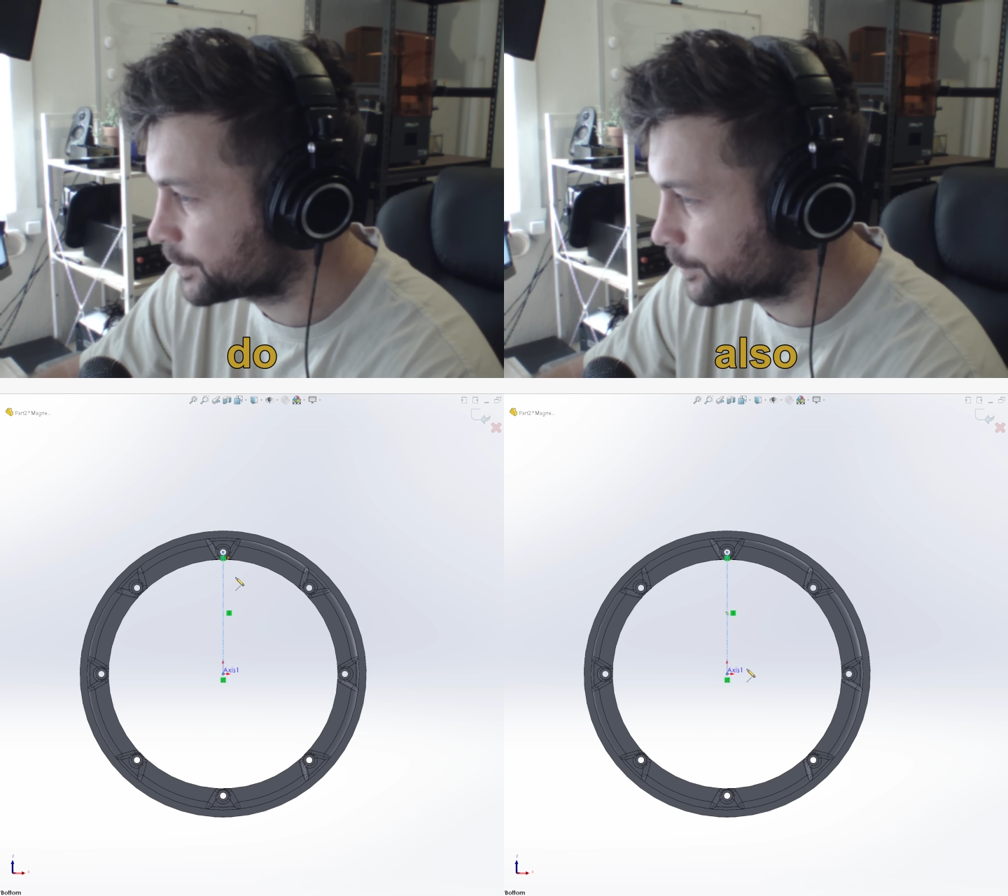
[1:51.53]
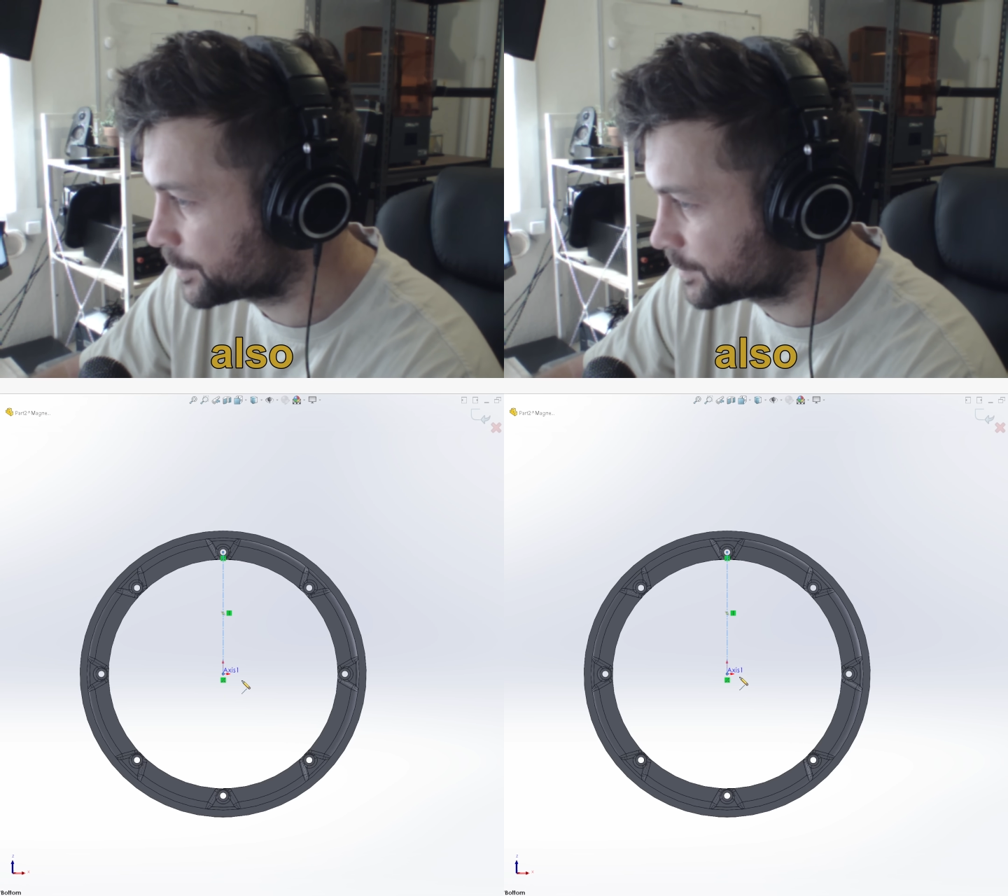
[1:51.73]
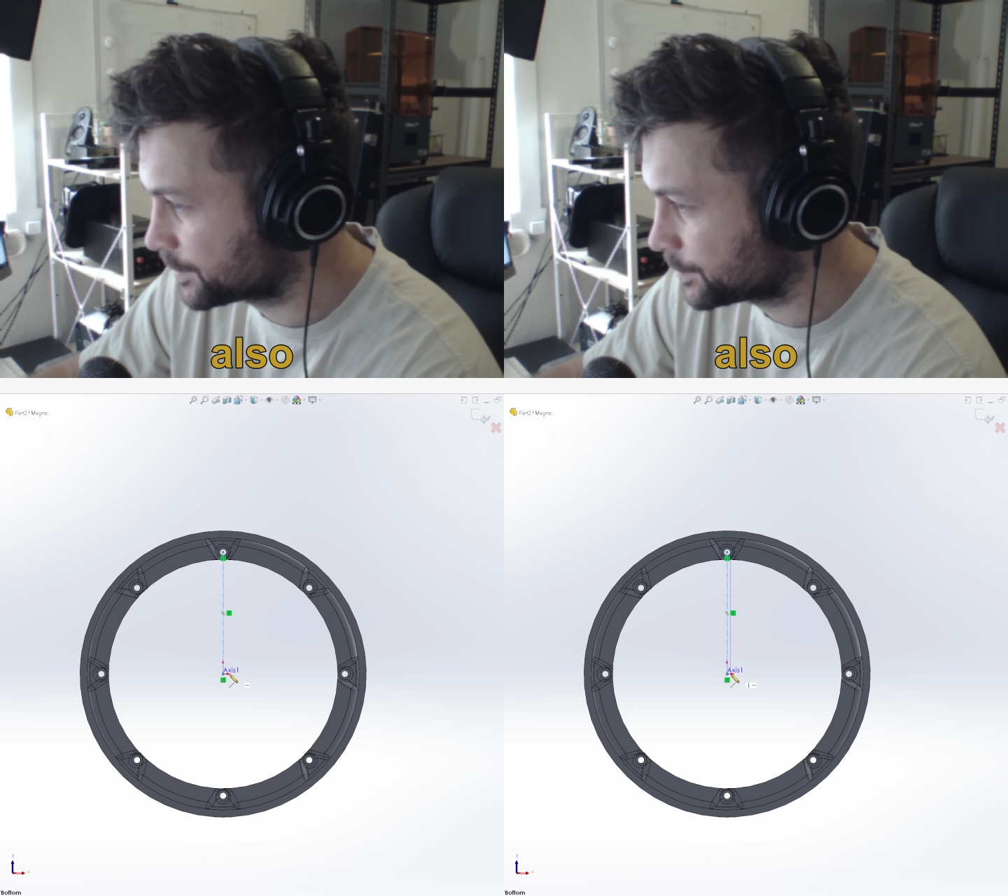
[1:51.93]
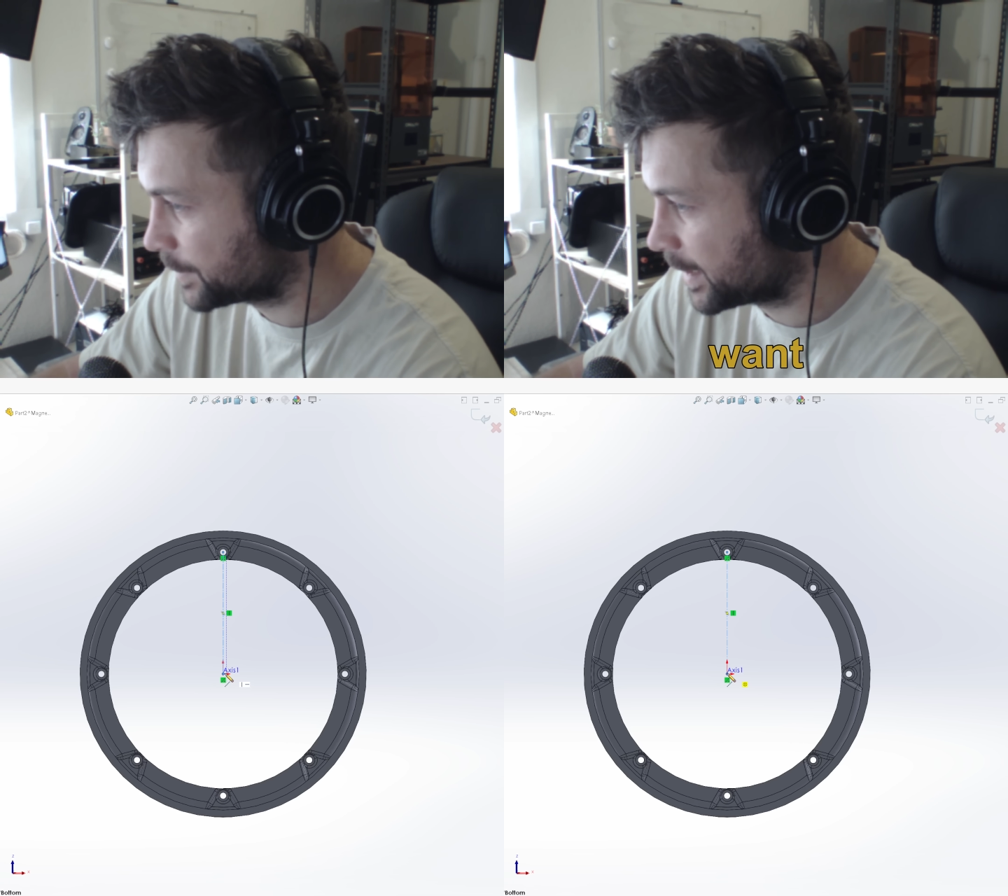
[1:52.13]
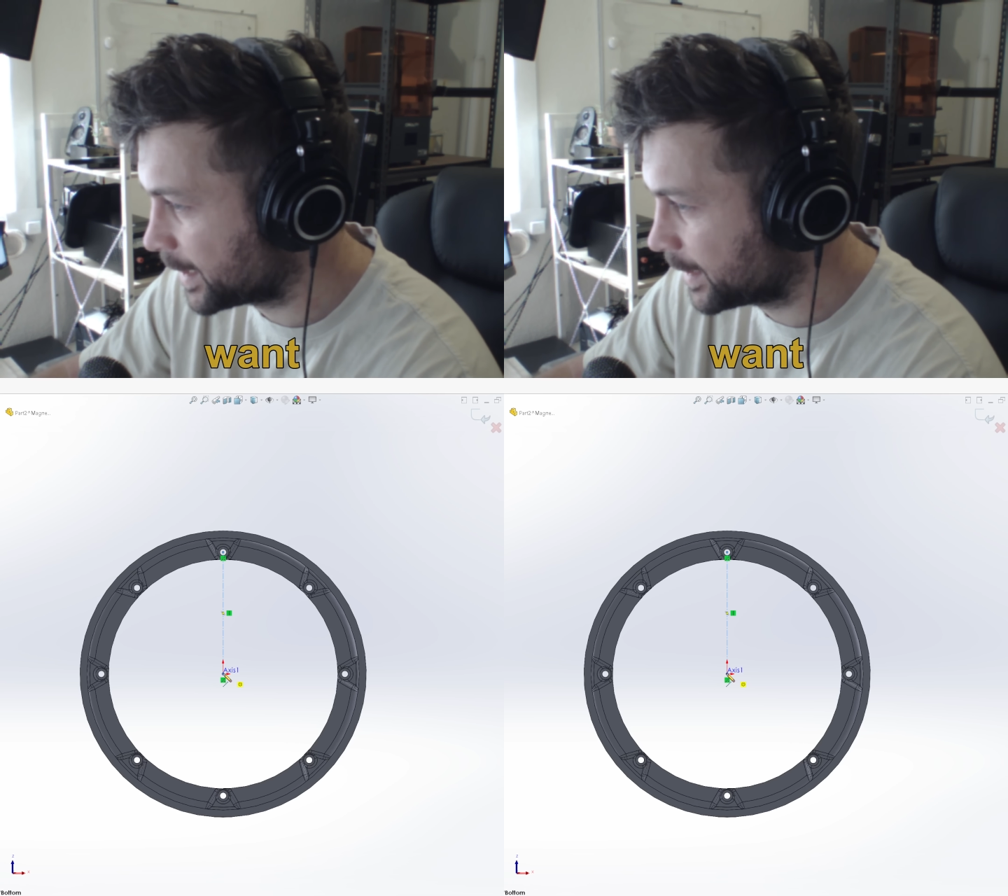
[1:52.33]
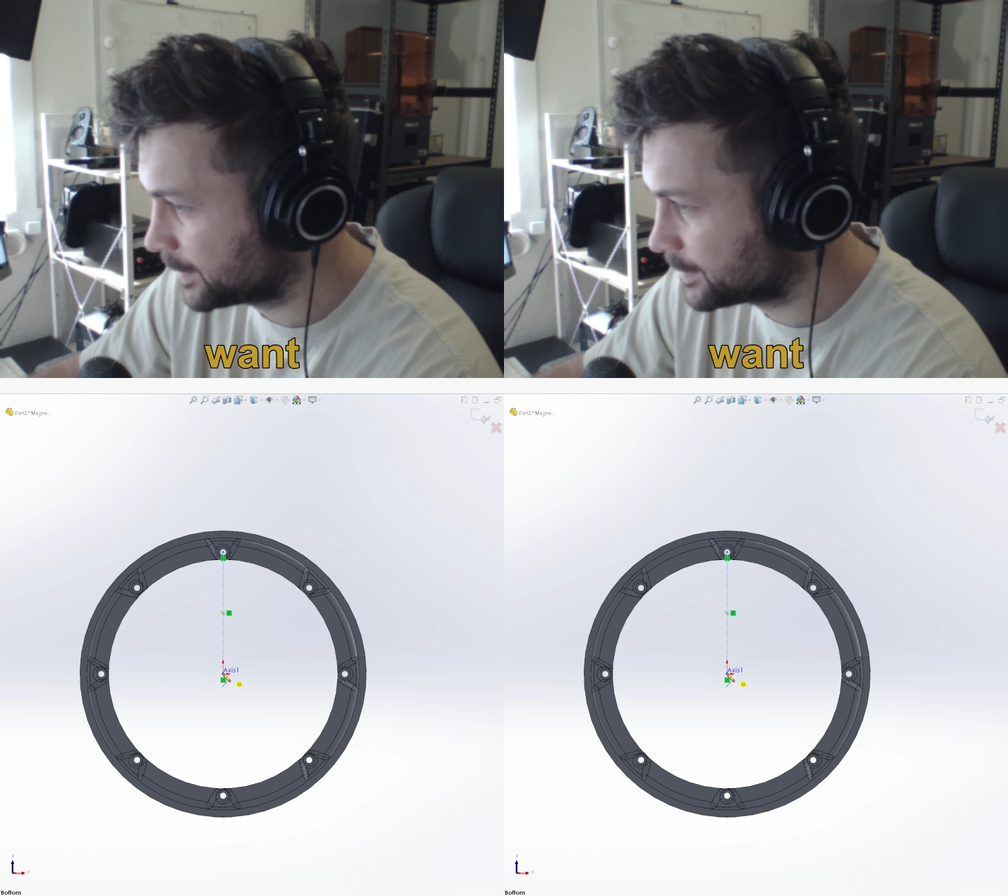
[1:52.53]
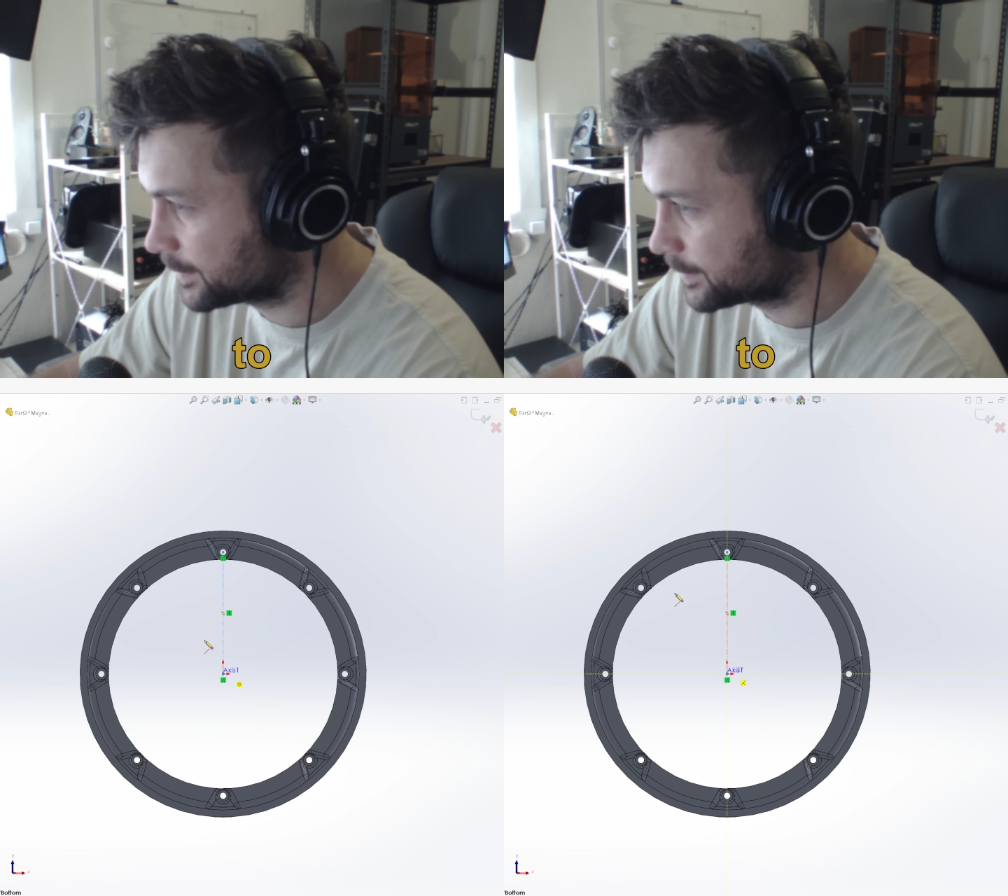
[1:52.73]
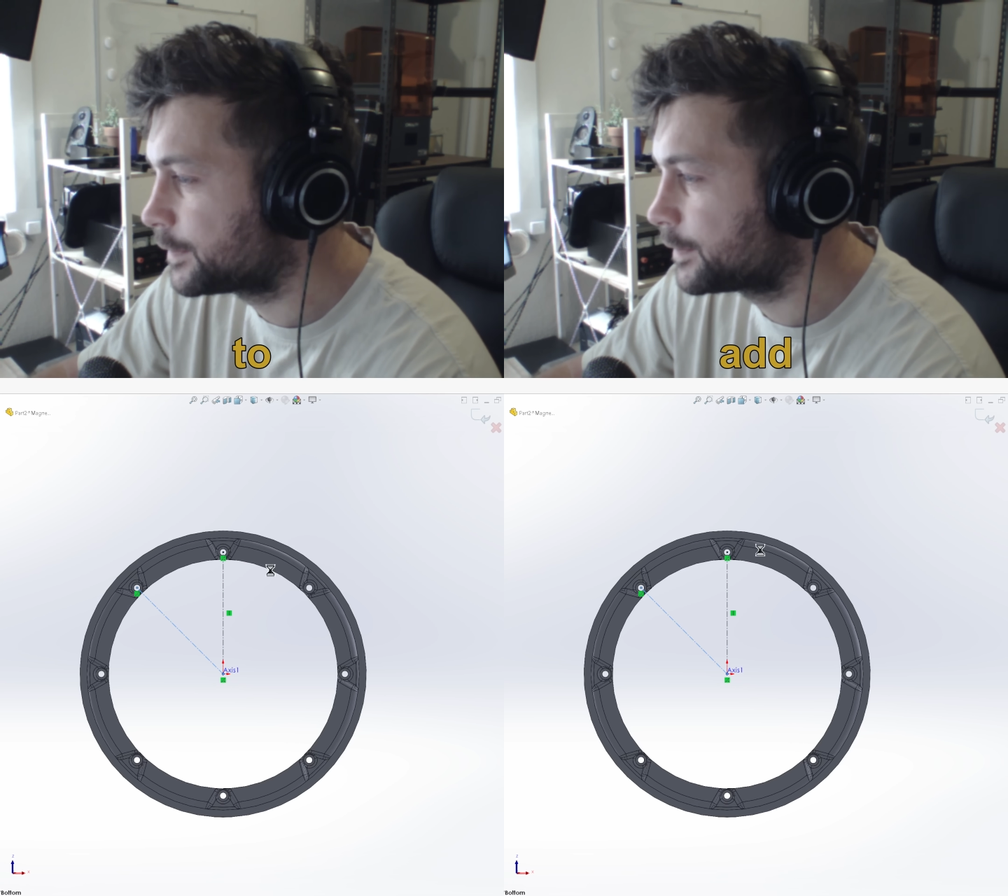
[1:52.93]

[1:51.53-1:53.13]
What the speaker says: want to add